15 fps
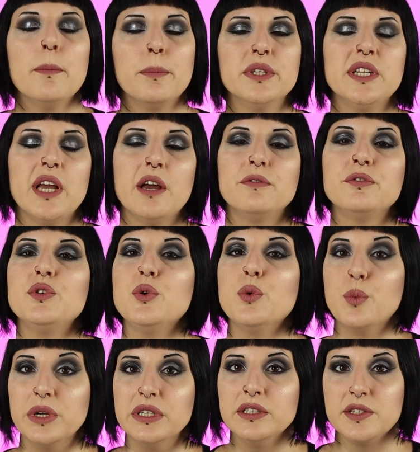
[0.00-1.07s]
But they have
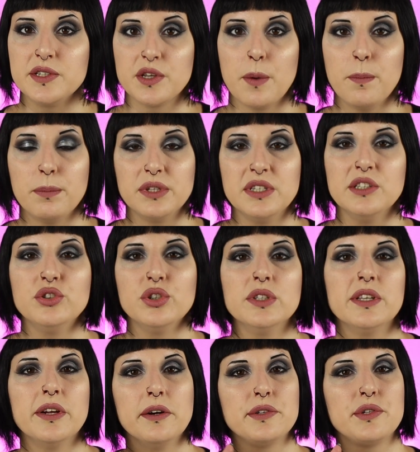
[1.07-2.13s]
to win this
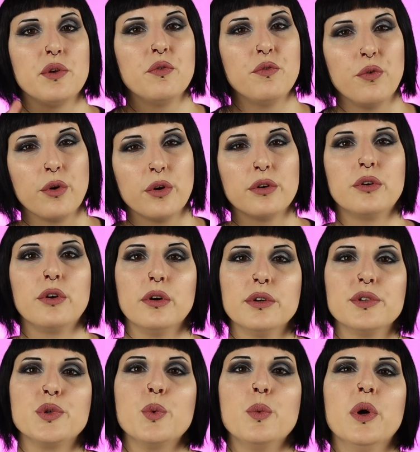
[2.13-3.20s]
competition. There's 4
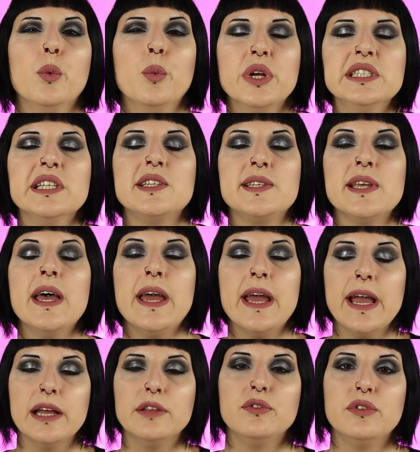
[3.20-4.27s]
girls who will win this,
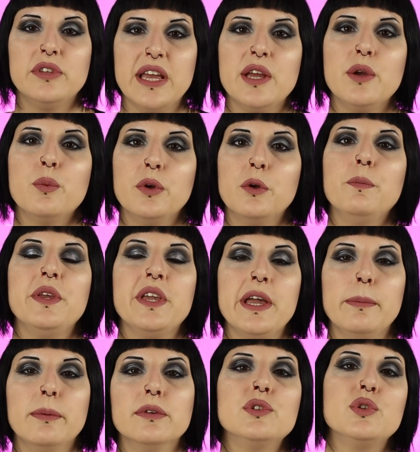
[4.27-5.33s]
and they will be
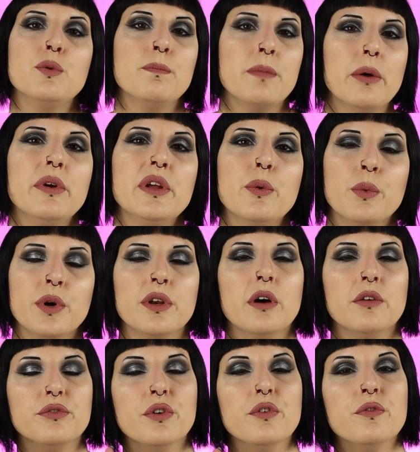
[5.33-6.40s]
able to marry one
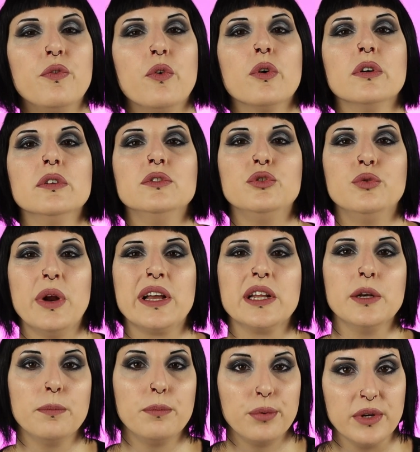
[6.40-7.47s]
of the 4
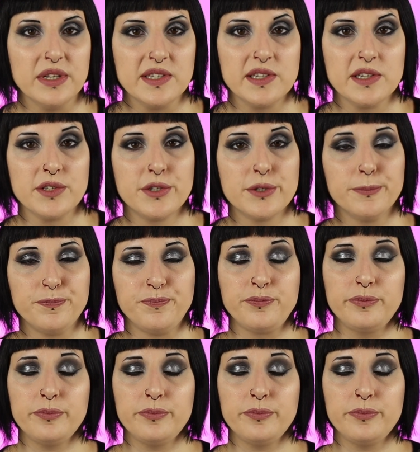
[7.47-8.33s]
dragon princes.